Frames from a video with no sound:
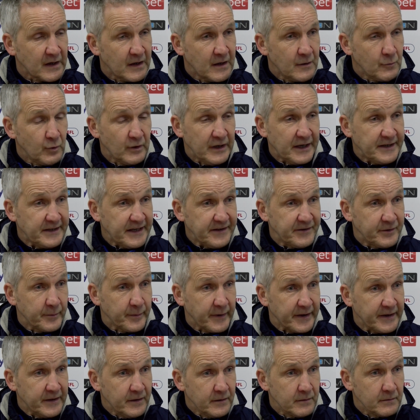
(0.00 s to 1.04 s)
Well, they need to
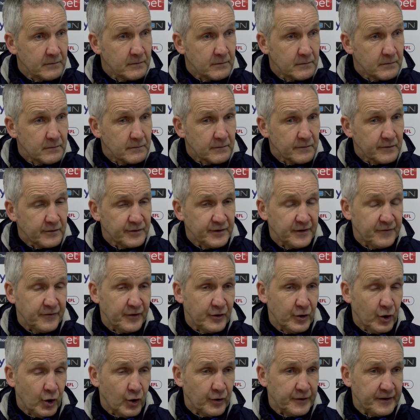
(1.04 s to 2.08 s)
be, because if
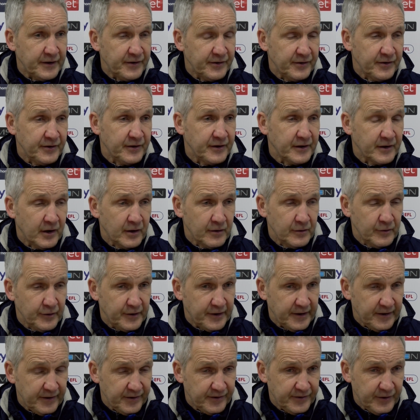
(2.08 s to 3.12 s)
you're not honest and you can't look
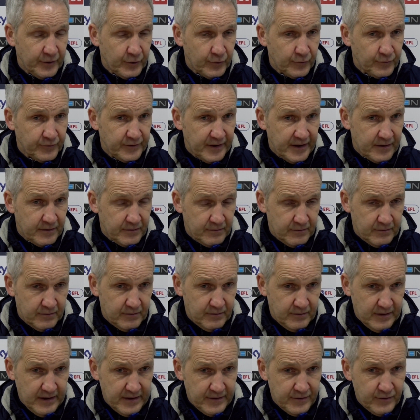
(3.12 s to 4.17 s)
at yourselves, then
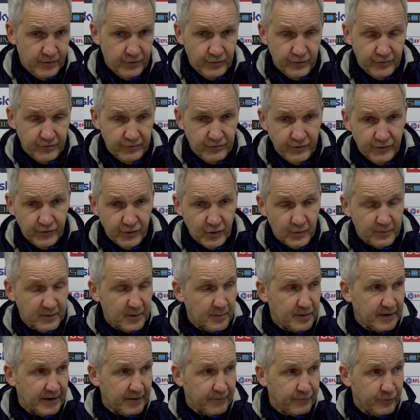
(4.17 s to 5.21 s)
you shouldn't be
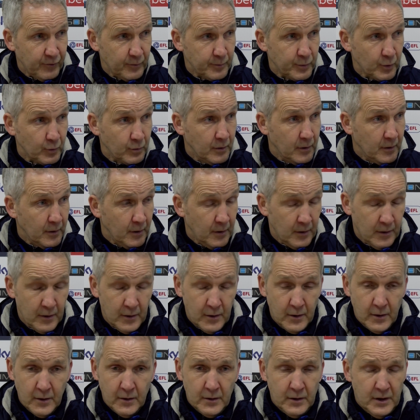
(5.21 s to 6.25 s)
playing football.
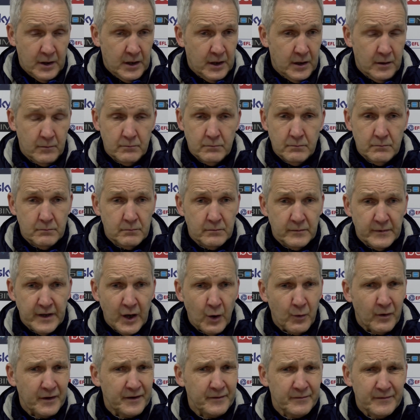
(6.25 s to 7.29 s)
No
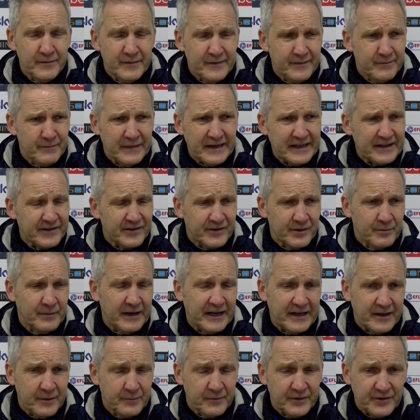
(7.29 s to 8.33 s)
one means to
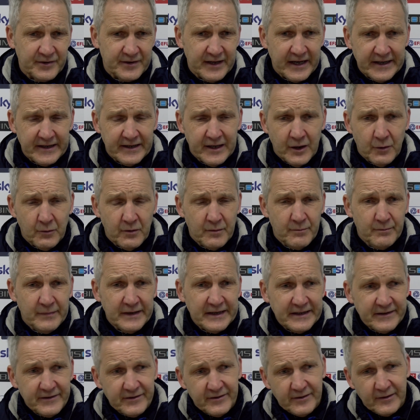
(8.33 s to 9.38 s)
make a mistake. No one
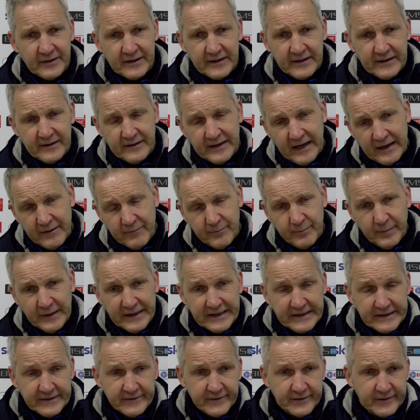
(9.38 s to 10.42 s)
means to get
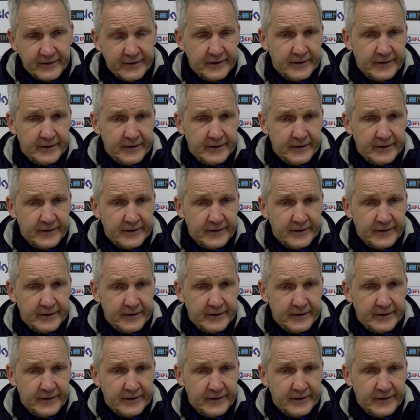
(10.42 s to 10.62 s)
beat.